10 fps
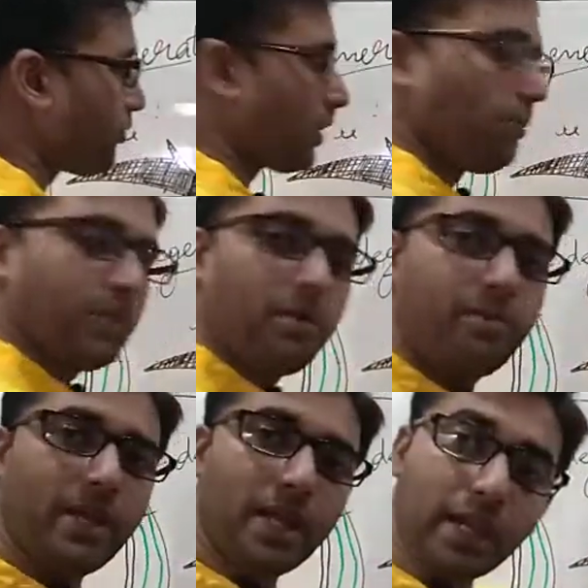from the
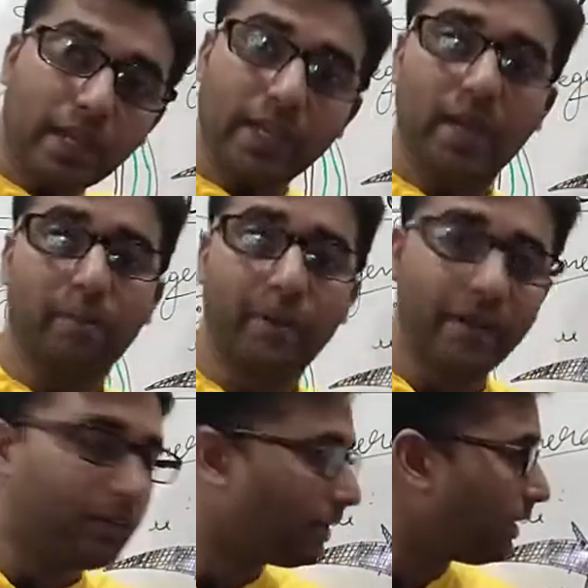male
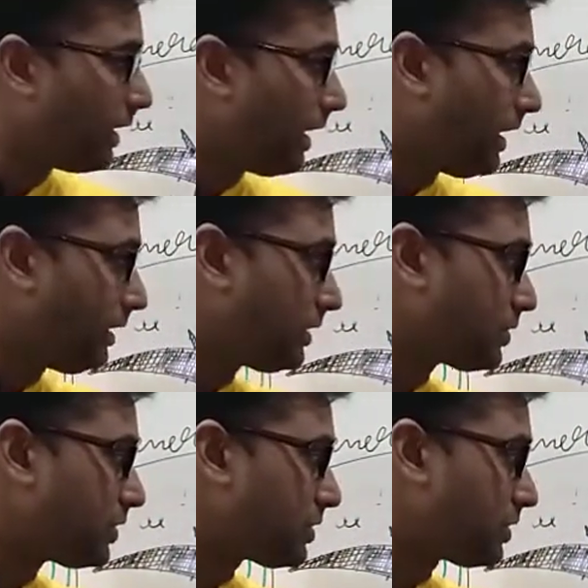gamete, and this
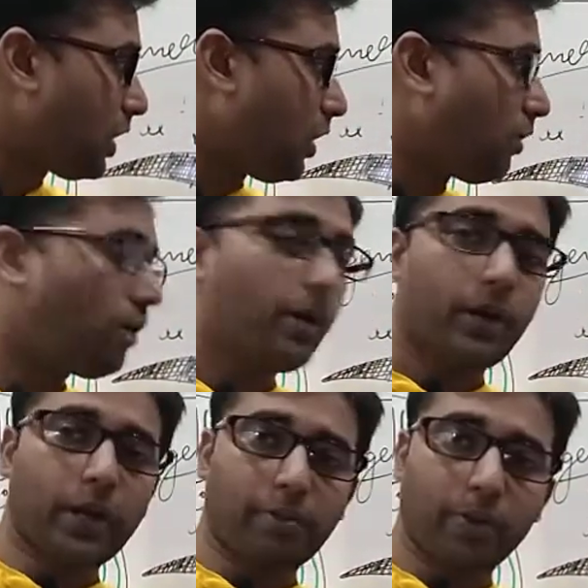is now
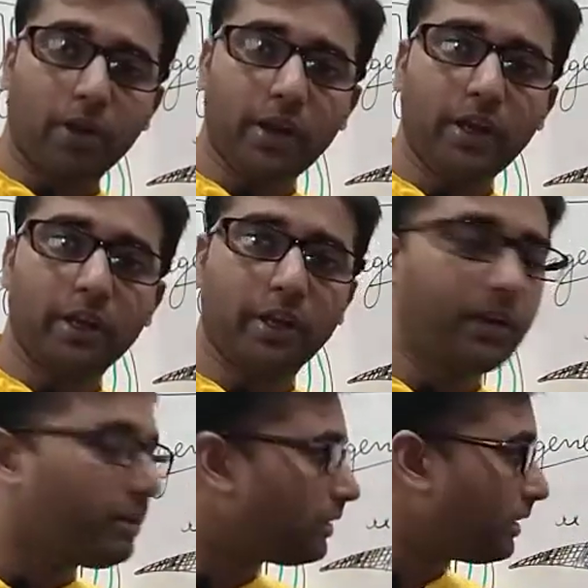triploid
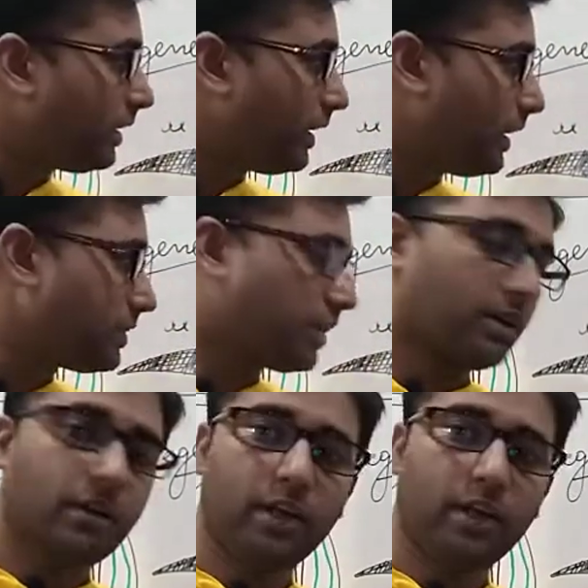in nature,